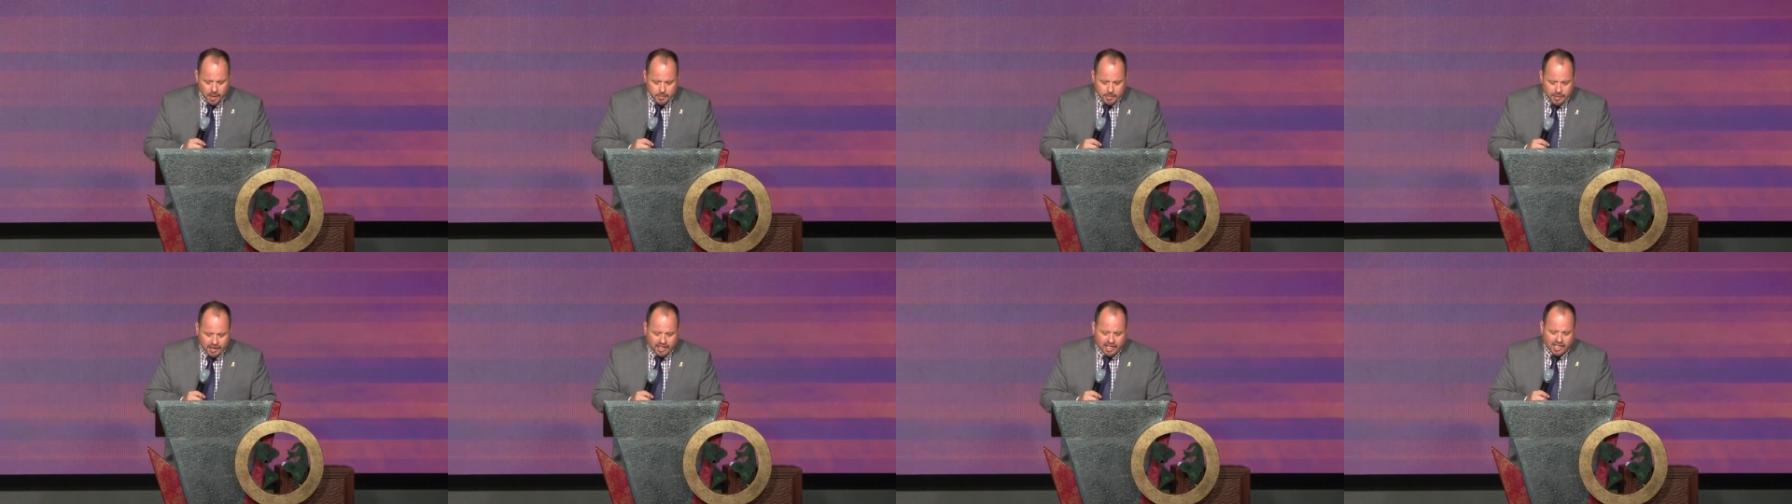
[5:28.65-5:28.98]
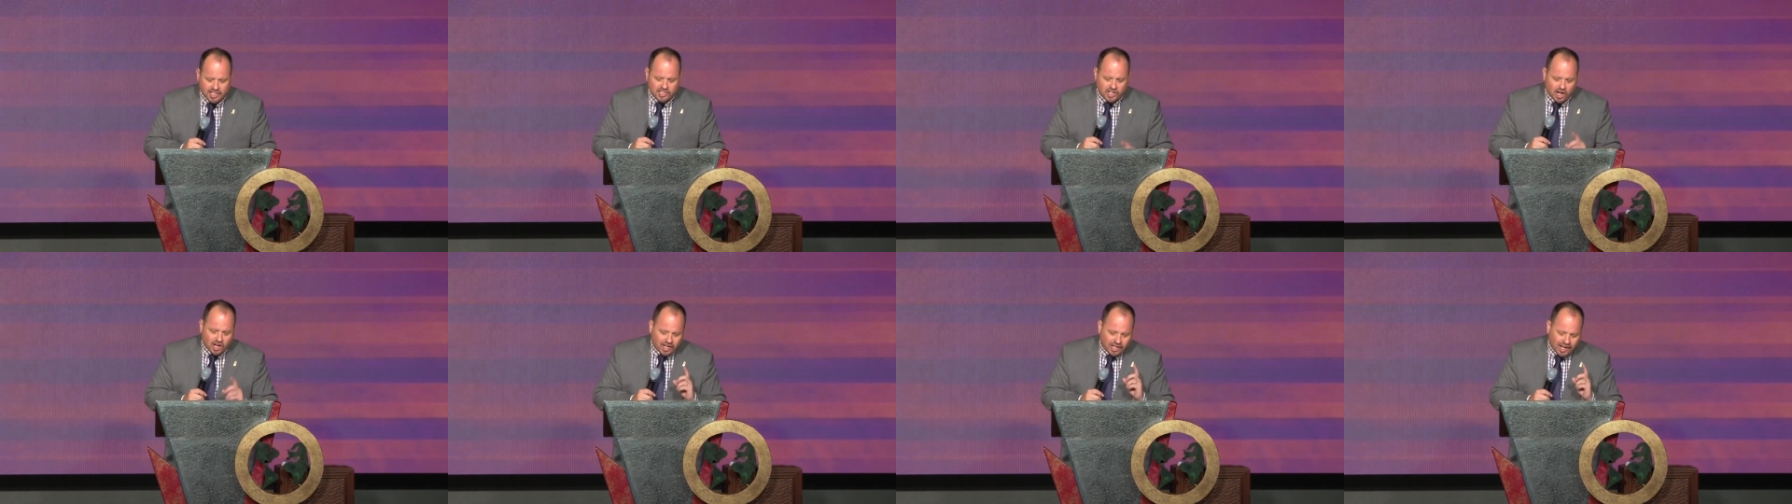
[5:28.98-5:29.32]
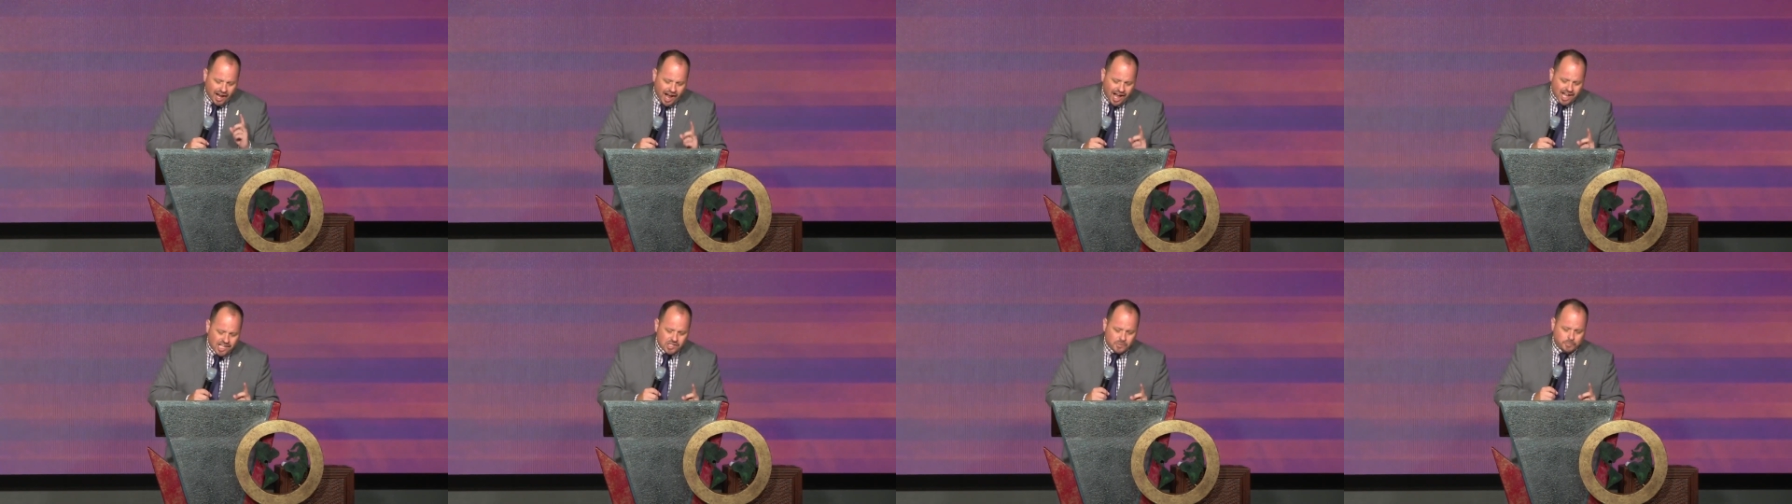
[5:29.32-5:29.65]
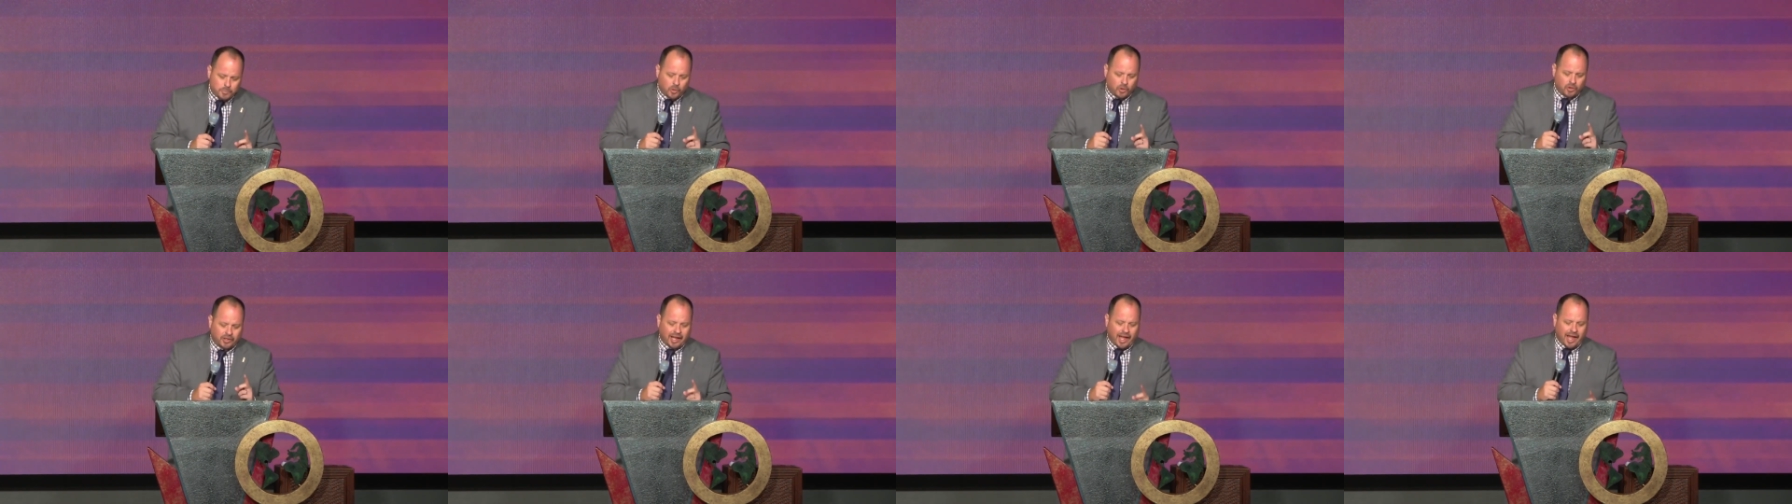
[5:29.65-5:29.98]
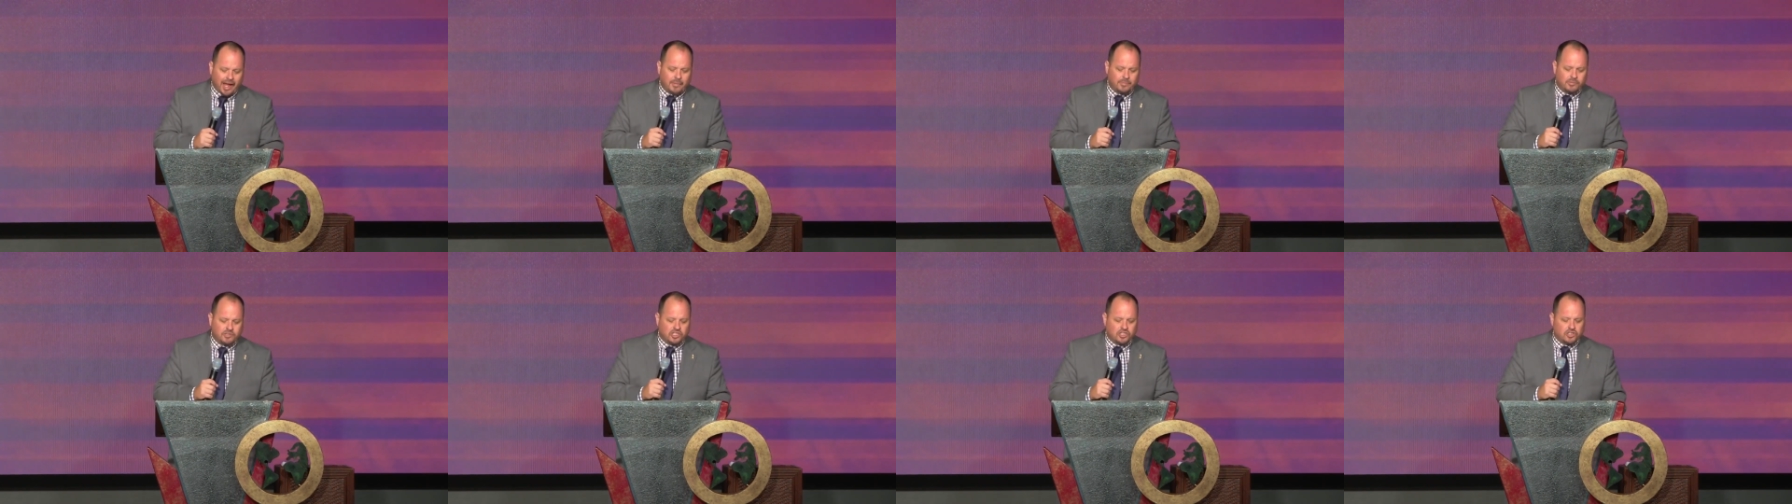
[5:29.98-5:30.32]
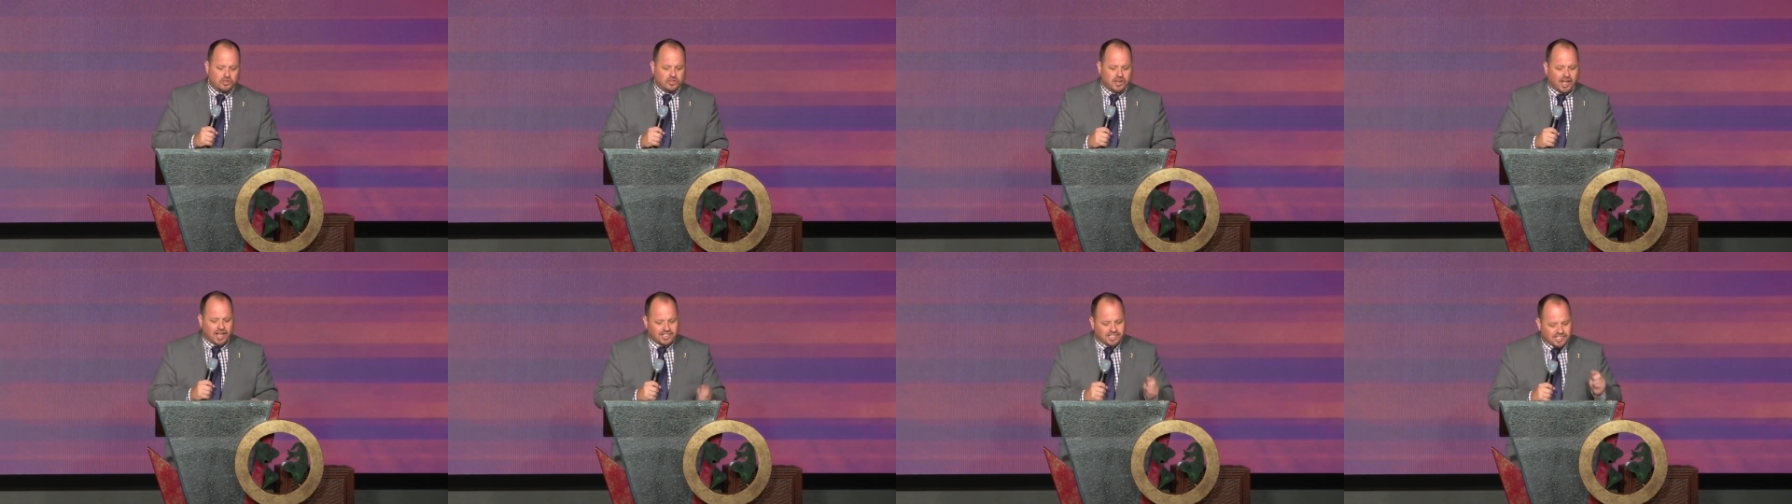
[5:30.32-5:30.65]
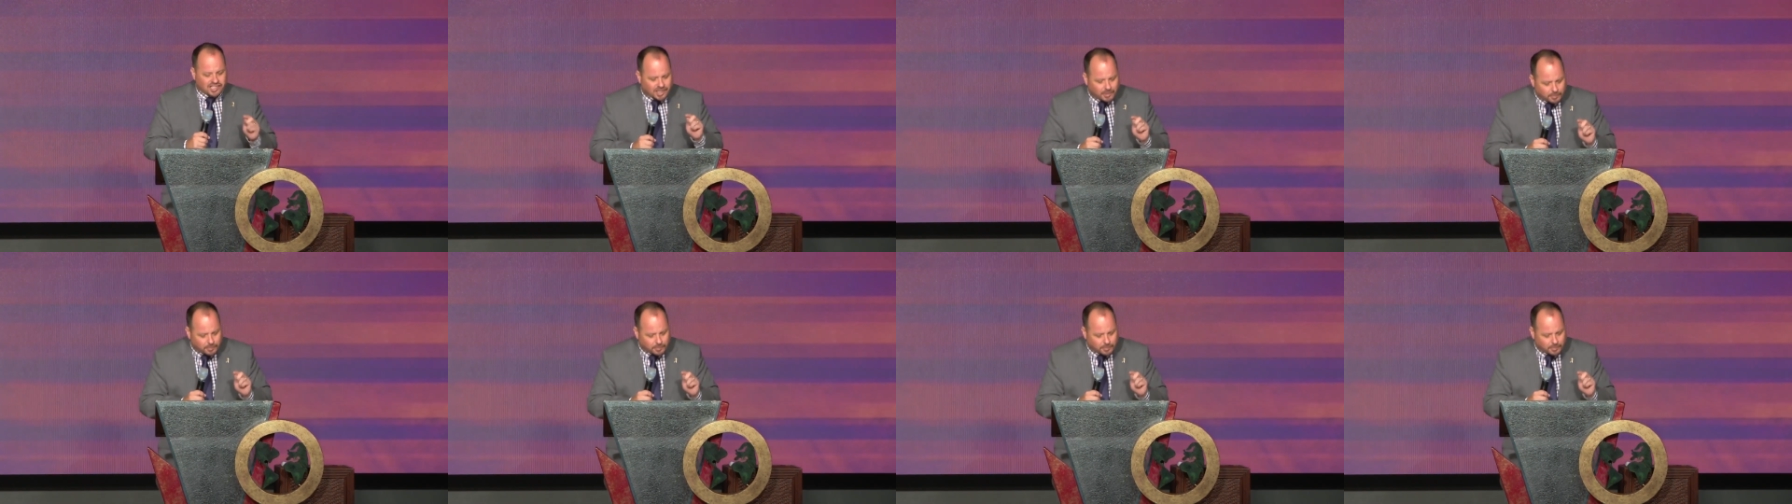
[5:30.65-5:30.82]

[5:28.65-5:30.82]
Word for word: because our gospel came to you not